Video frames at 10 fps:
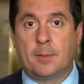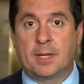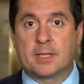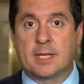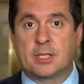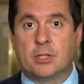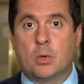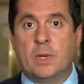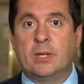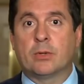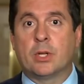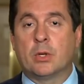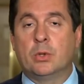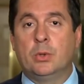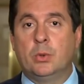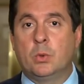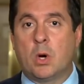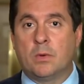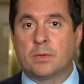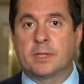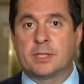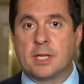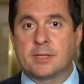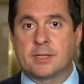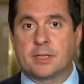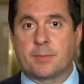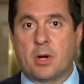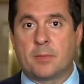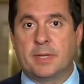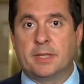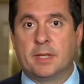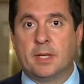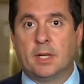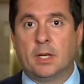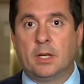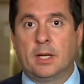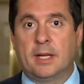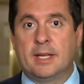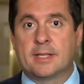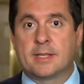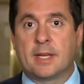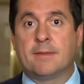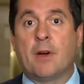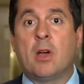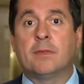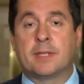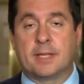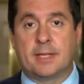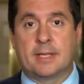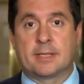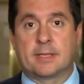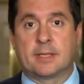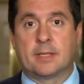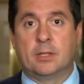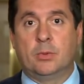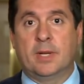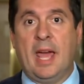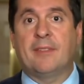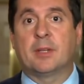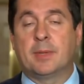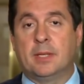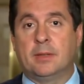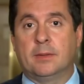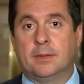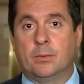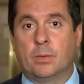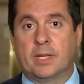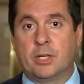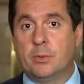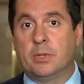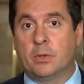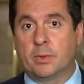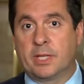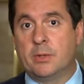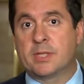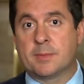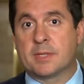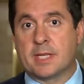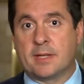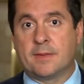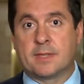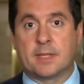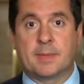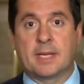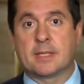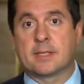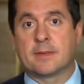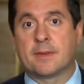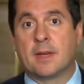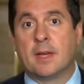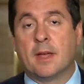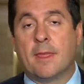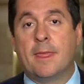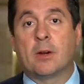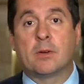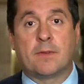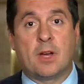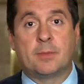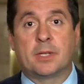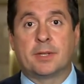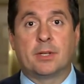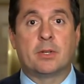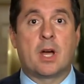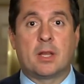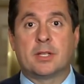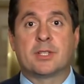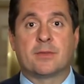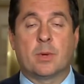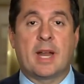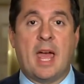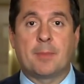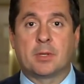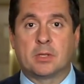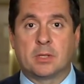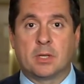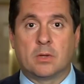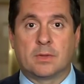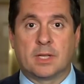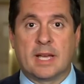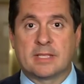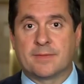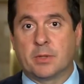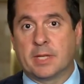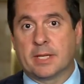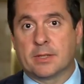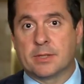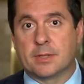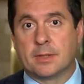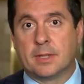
Because as you know, we don't know who over at the Justice Department is involved in this, who would have to be recuse themselves because of their involvement or their knowledge of what happened over the last few years.